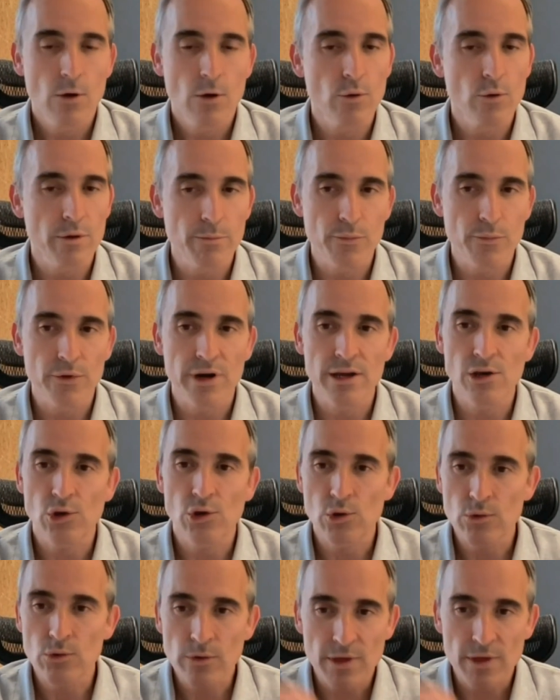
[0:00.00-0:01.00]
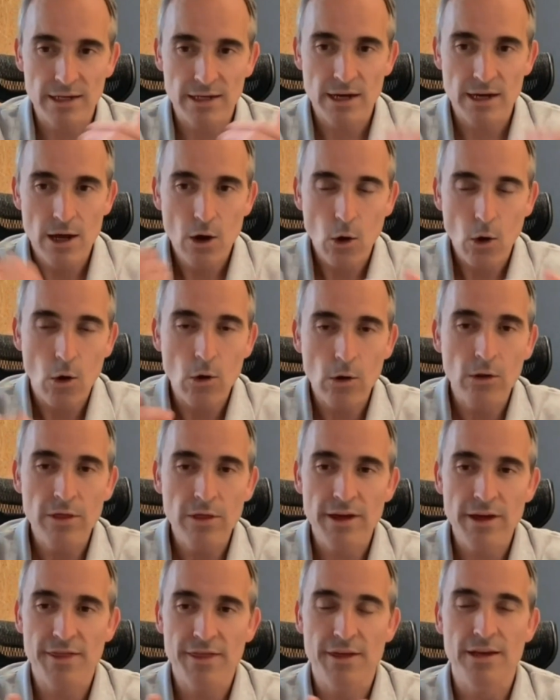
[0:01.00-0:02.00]
we're pretty sure that all
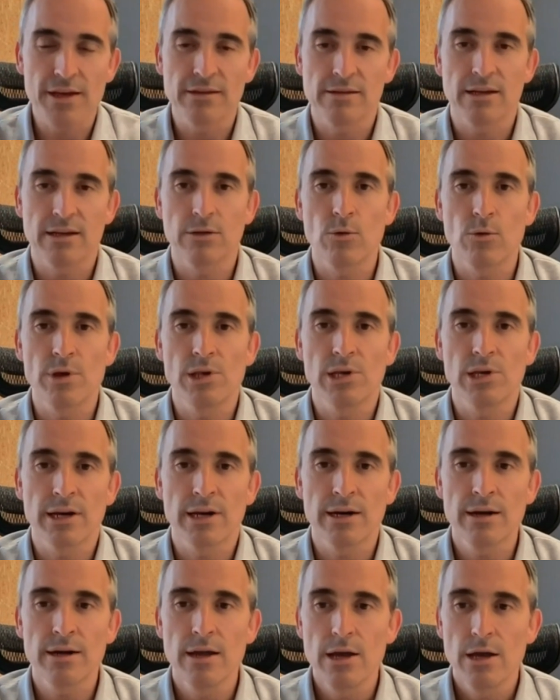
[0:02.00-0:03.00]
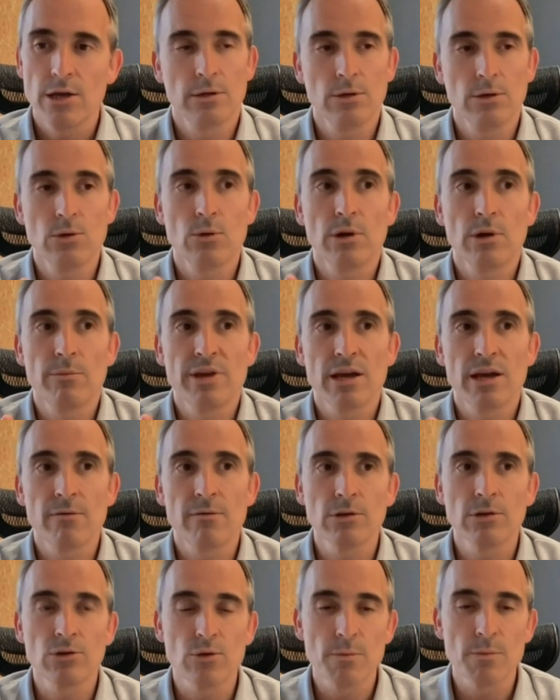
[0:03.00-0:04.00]
the things that we share, you will be
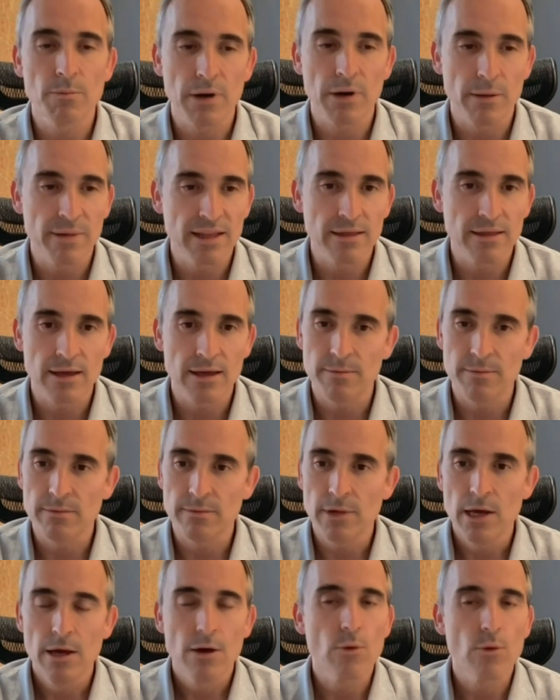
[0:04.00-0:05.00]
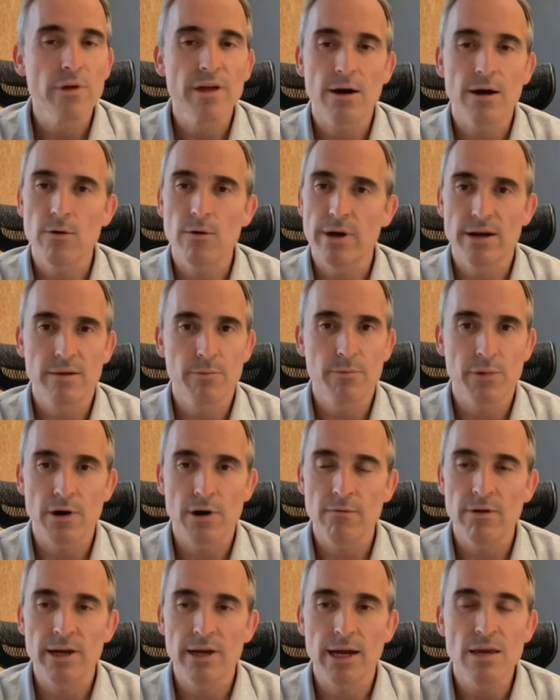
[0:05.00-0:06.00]
able to implement them without any
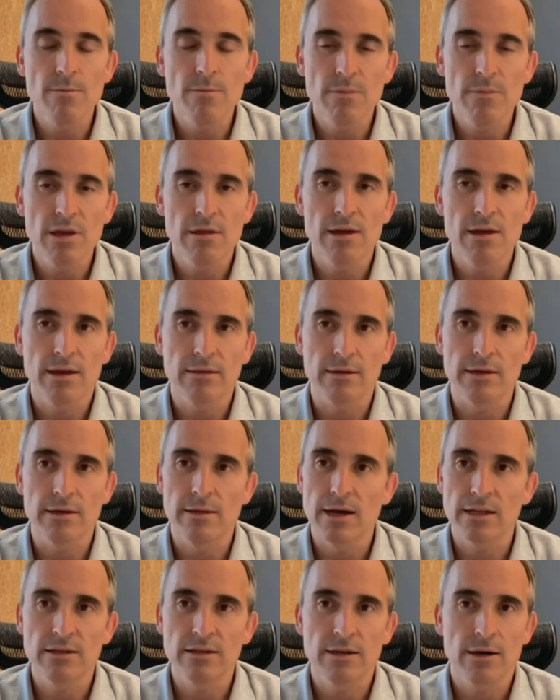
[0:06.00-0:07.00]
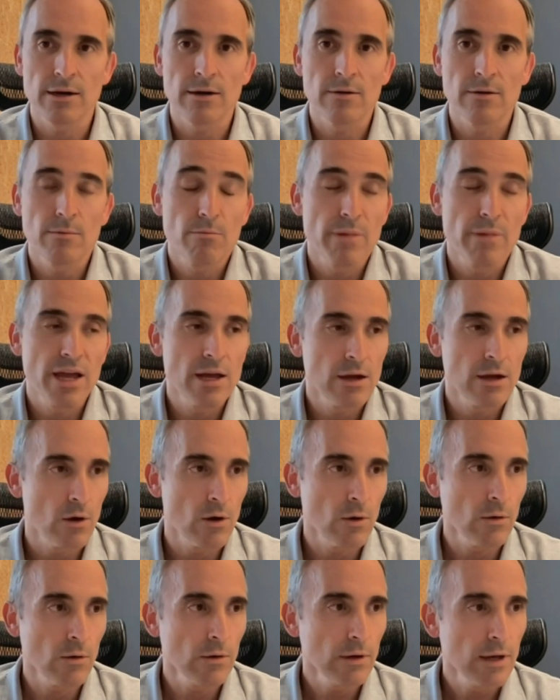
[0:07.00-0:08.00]
problem immediately. That's our main
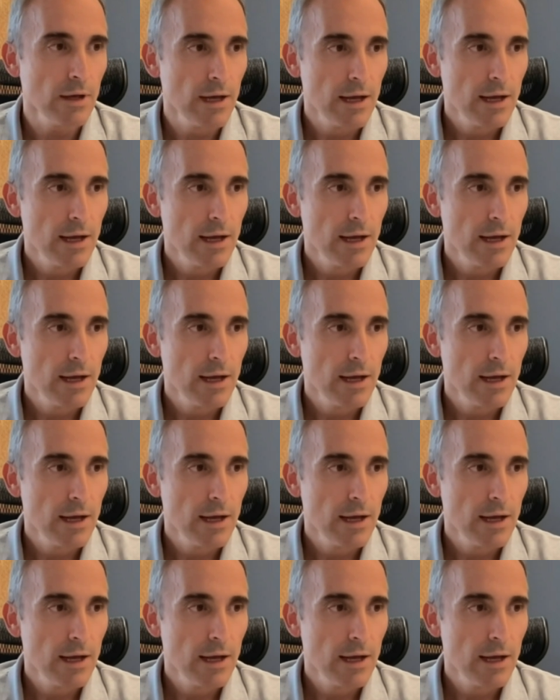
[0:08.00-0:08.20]
goal.